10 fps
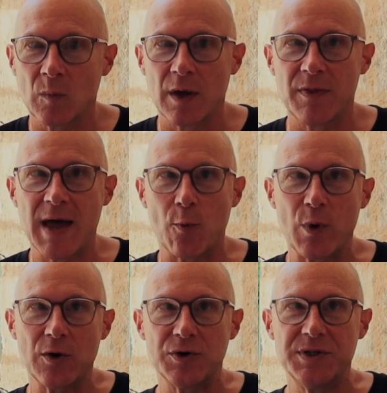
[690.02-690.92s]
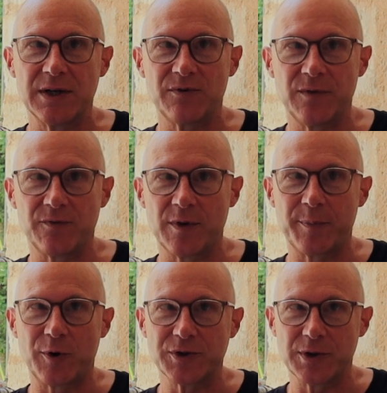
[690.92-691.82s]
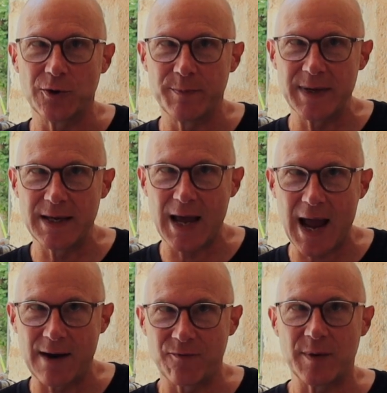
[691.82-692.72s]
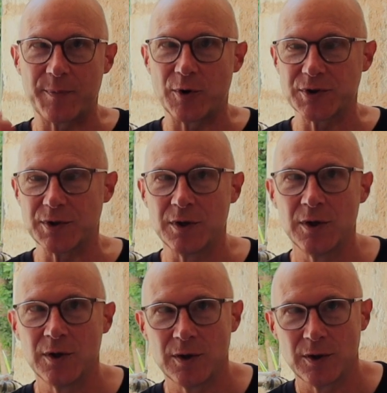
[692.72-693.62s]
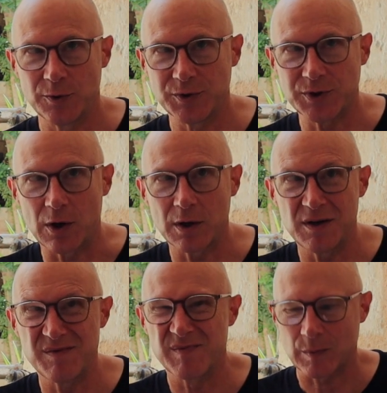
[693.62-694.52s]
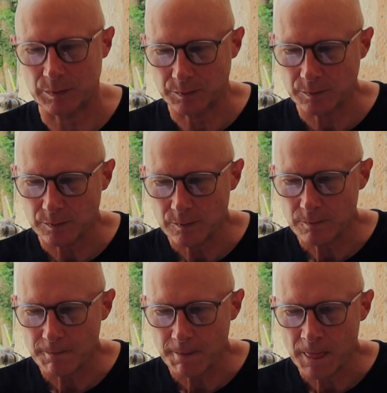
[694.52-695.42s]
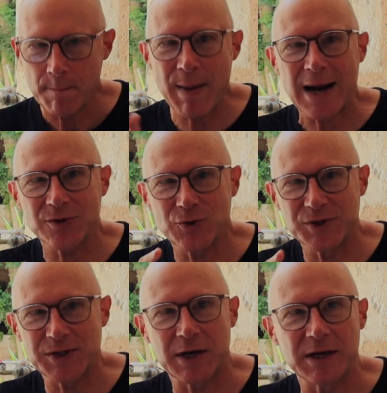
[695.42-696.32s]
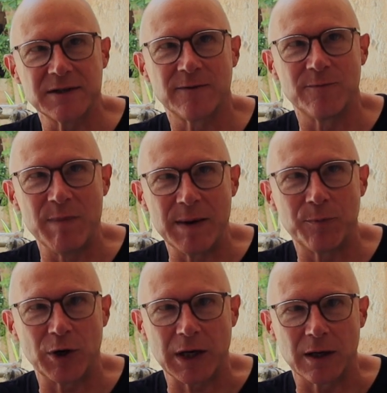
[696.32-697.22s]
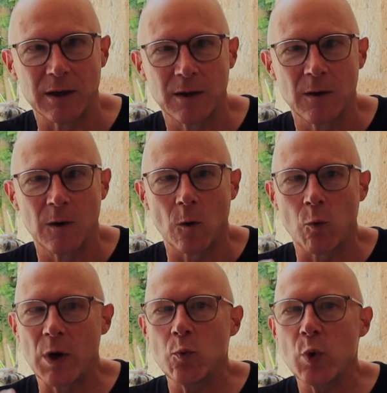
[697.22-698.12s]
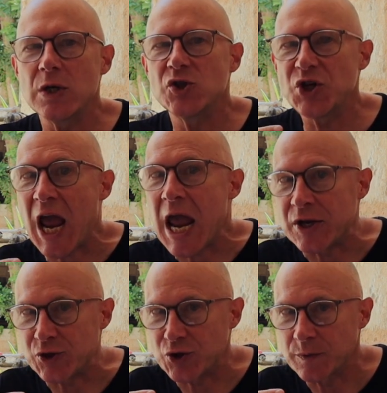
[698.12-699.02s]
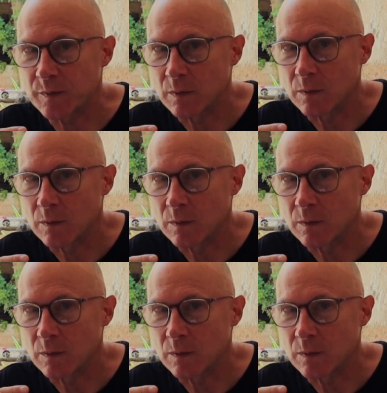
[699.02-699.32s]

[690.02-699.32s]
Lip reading: that we are different from the person who began, from the person who started. Back to studies of memory, when we change,